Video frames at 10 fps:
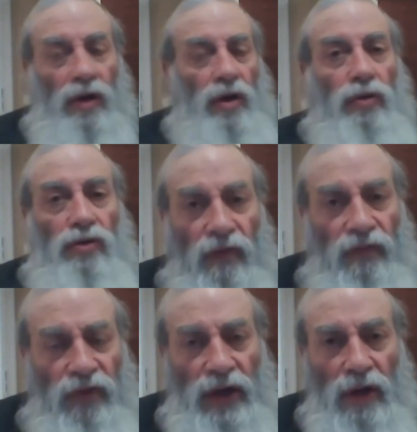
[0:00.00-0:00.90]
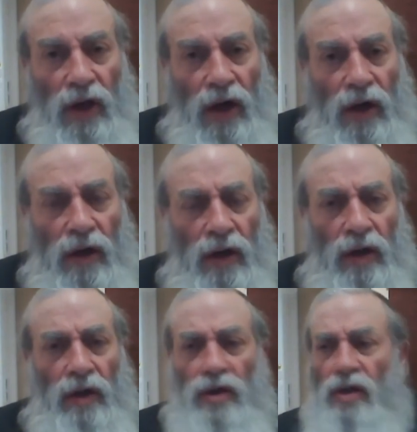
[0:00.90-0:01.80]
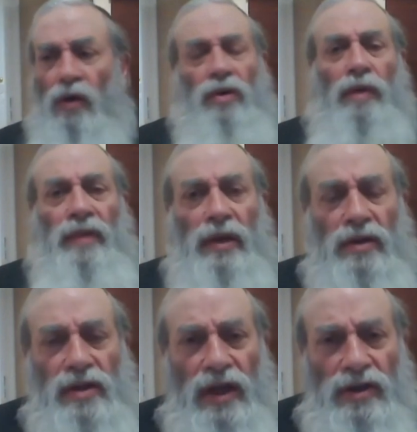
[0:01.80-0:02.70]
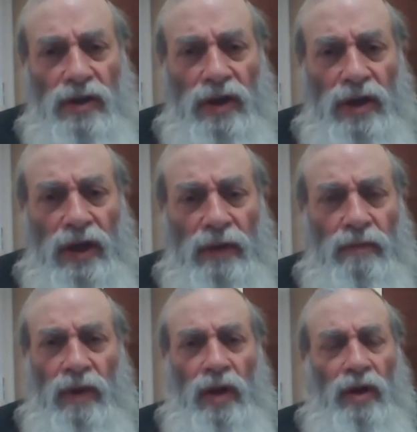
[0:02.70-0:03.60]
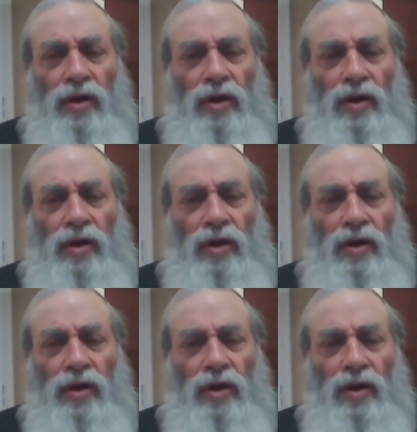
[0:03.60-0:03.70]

no tefillah, no gemilas chasodim,